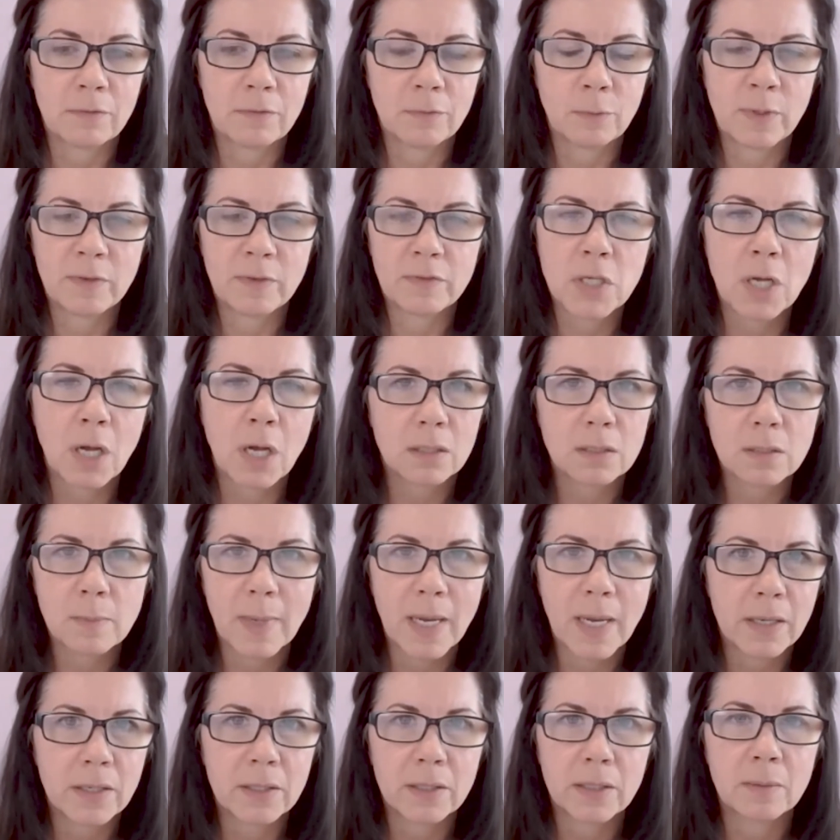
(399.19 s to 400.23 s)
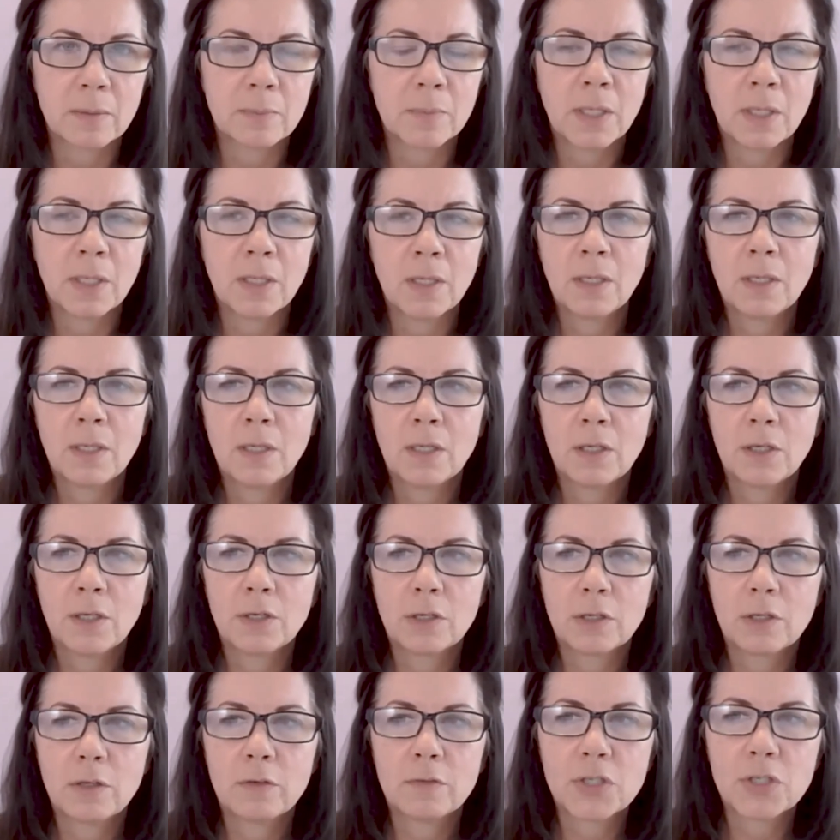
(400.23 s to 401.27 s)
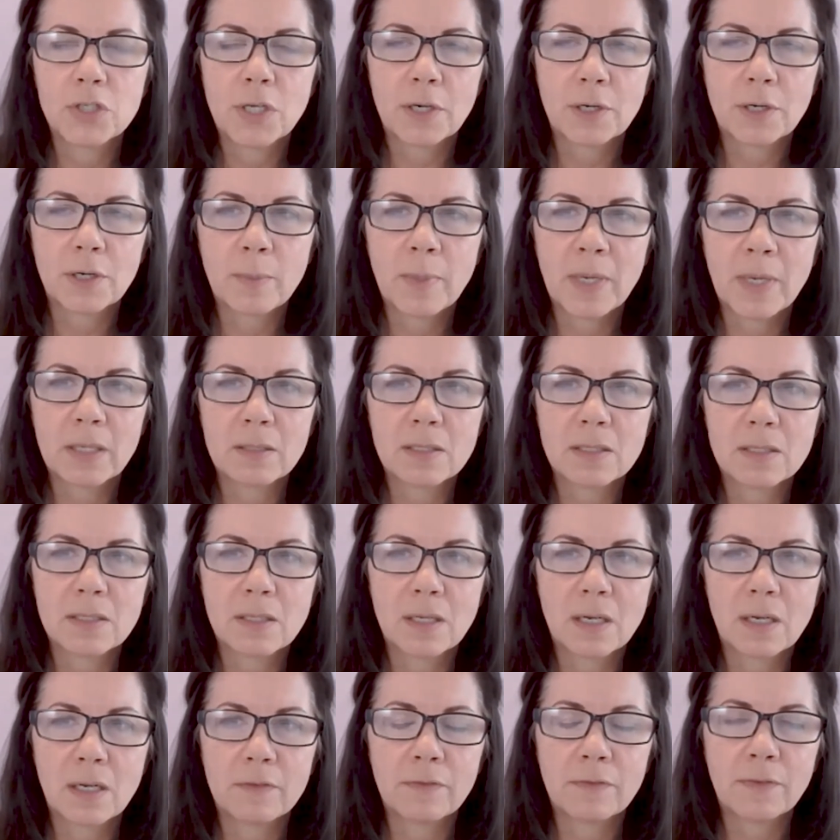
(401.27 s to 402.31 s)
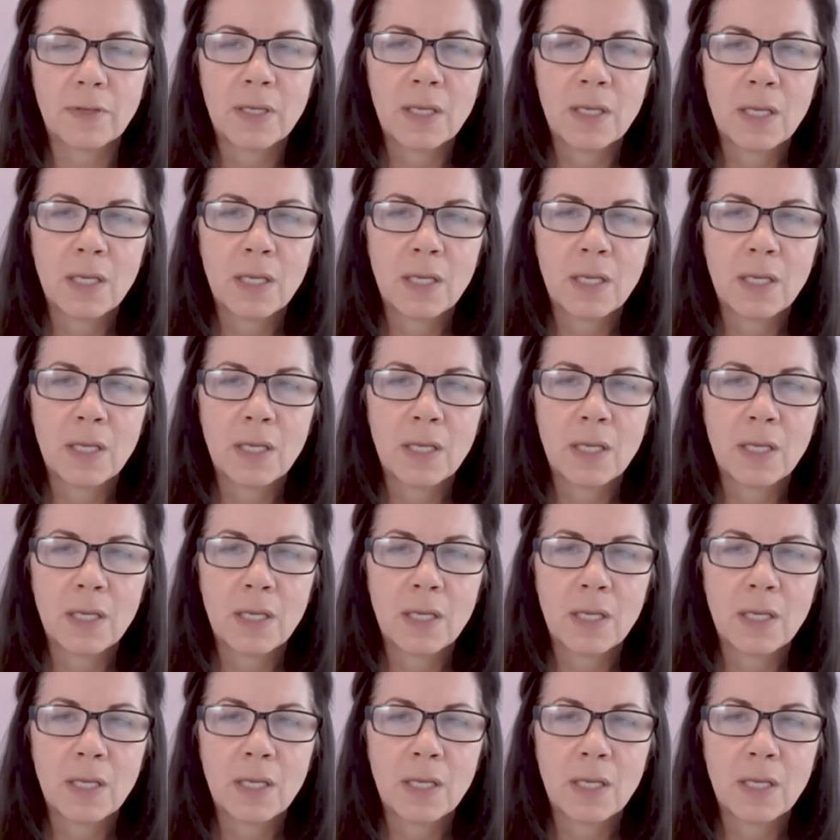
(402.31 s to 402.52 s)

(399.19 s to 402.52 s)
We've talked about them. You've shared about stuff.